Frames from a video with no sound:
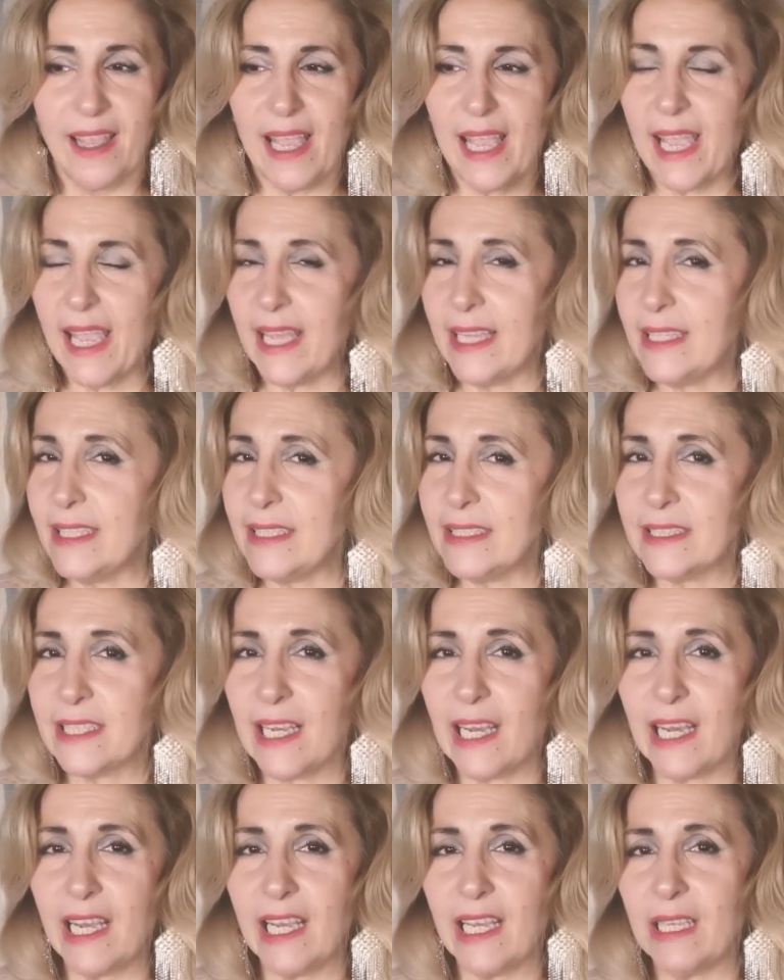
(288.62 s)

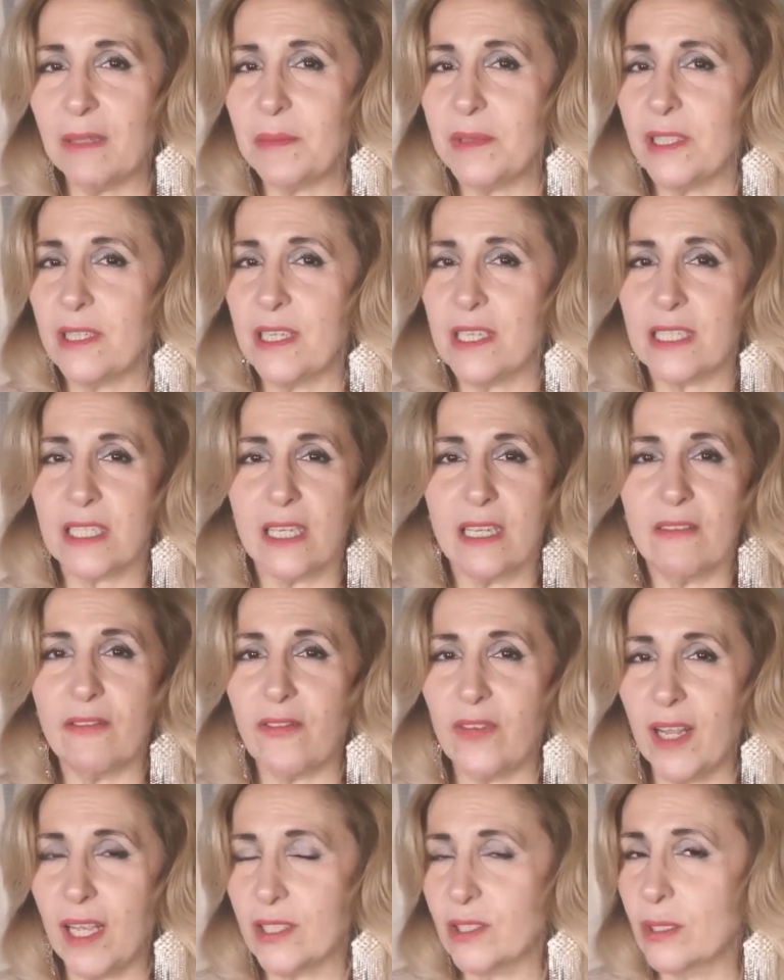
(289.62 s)
anytime there is an
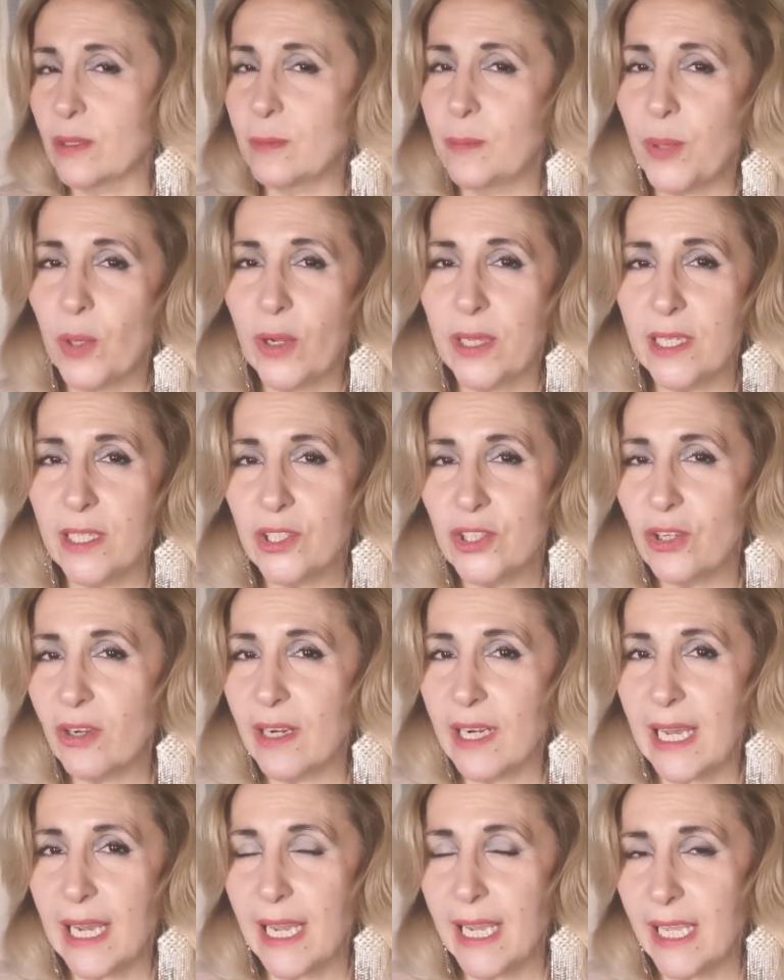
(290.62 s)
inflection point in your
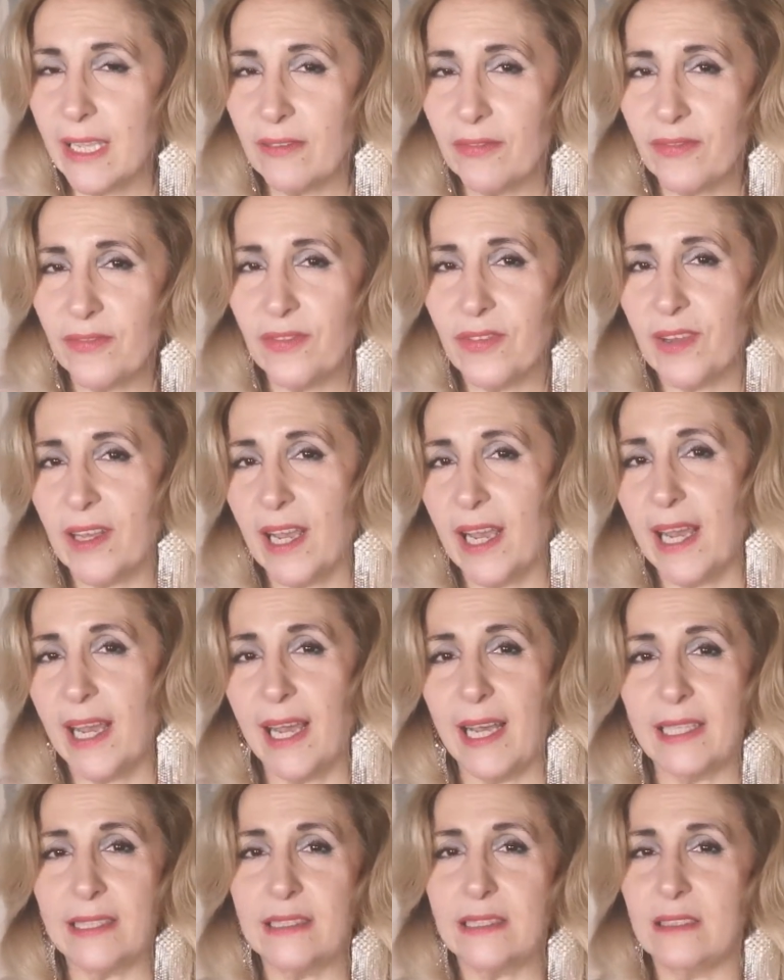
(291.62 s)
life
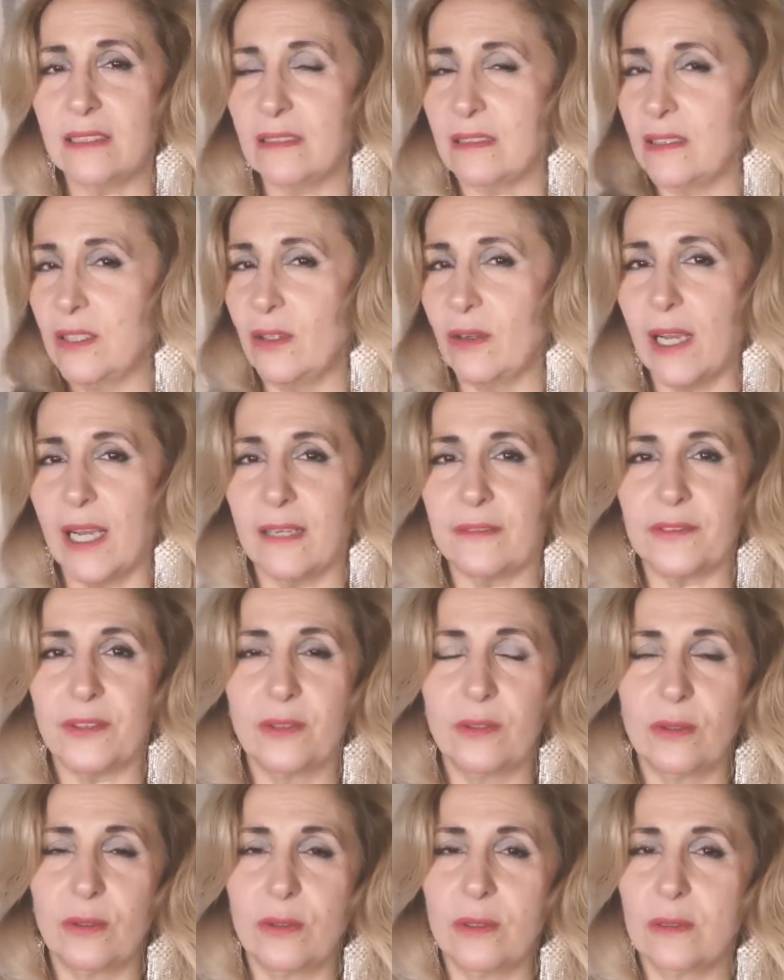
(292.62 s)
and you have
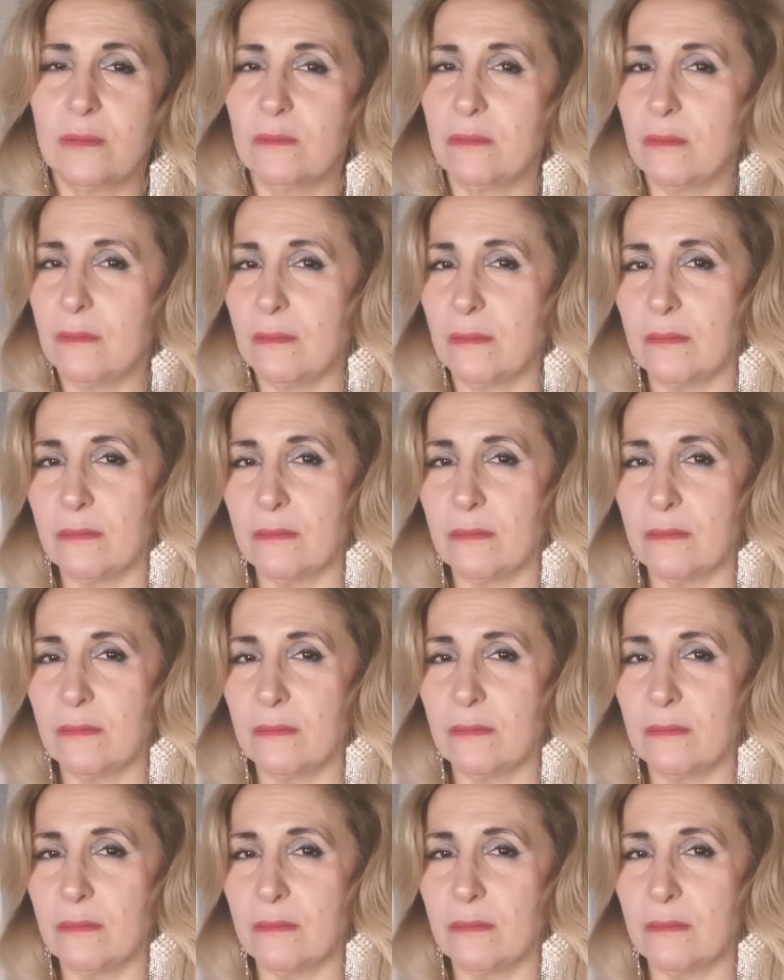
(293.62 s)
to